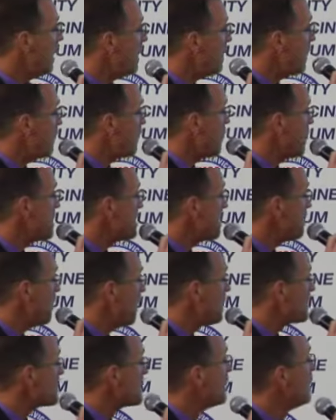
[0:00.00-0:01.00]
I think mine's the
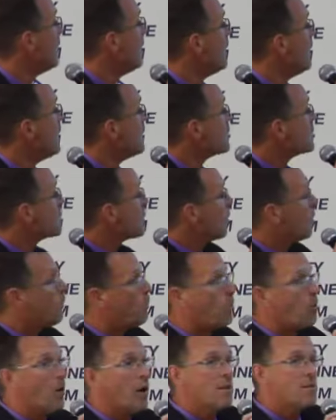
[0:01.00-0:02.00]
best. So
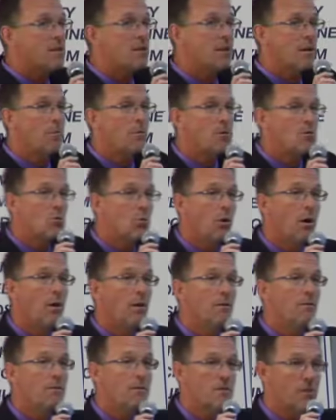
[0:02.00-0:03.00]
project number
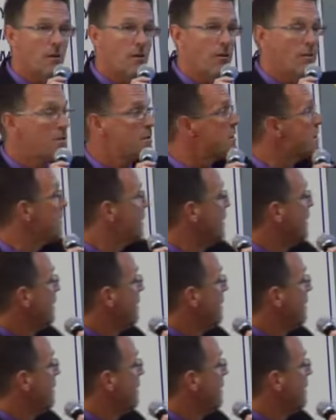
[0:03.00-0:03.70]
12 is ours.